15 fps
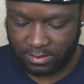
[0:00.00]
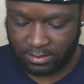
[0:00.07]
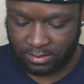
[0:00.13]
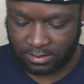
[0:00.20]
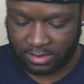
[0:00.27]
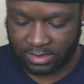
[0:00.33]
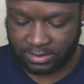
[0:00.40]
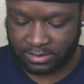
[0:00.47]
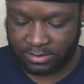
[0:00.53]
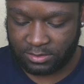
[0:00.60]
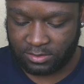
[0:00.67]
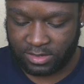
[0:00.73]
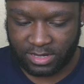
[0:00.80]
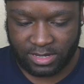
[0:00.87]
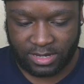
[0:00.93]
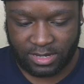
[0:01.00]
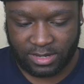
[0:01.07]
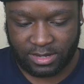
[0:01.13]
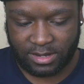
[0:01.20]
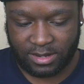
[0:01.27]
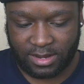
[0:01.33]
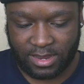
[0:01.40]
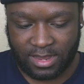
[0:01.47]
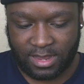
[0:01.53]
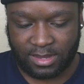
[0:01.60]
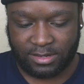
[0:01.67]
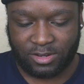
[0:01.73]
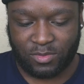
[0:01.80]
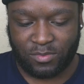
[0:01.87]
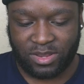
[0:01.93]
Because Duke and
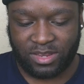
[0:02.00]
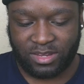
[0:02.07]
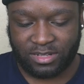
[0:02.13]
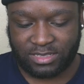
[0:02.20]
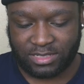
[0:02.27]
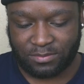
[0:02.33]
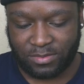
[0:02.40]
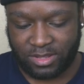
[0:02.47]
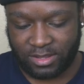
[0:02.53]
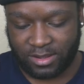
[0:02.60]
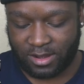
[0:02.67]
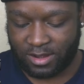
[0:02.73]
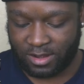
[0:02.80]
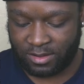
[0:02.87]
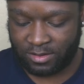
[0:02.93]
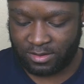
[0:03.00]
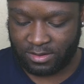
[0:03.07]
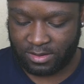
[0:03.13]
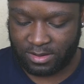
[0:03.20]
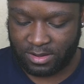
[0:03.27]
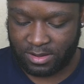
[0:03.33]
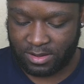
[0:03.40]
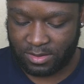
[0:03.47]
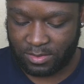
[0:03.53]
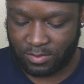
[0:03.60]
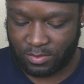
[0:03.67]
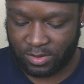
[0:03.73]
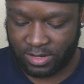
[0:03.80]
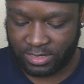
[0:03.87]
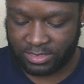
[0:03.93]
Dominion to me are
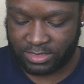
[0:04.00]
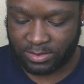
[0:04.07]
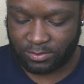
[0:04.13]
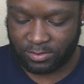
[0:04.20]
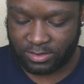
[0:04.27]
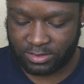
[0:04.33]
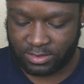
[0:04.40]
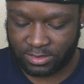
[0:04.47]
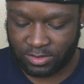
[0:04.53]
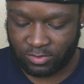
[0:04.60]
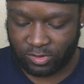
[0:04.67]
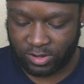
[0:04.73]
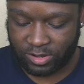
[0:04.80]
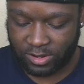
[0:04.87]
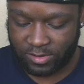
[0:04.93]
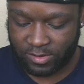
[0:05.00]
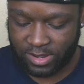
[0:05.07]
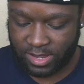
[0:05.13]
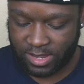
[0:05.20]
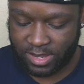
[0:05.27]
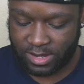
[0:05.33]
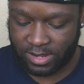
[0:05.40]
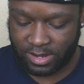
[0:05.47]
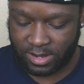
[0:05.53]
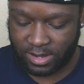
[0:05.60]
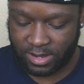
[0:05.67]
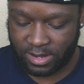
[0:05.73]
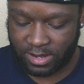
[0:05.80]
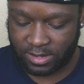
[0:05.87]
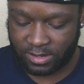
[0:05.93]
pretty similar, so we're gonna go ahead
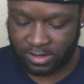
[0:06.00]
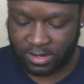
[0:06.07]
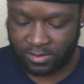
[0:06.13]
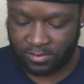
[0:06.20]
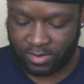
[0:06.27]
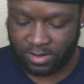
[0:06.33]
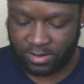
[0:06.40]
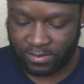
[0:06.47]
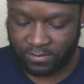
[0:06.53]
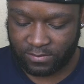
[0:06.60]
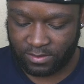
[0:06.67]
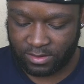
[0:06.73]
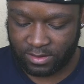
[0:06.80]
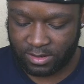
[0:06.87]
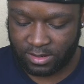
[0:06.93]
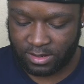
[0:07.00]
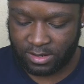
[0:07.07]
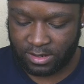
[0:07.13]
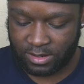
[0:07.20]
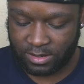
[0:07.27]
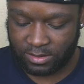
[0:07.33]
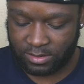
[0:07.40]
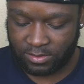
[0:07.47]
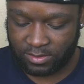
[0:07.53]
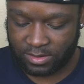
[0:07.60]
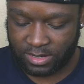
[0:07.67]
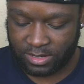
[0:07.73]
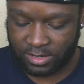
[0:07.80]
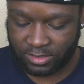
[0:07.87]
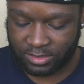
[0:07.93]
and get rid of Duke
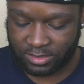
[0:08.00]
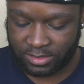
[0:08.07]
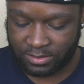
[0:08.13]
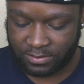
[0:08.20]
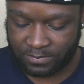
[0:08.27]
Energy,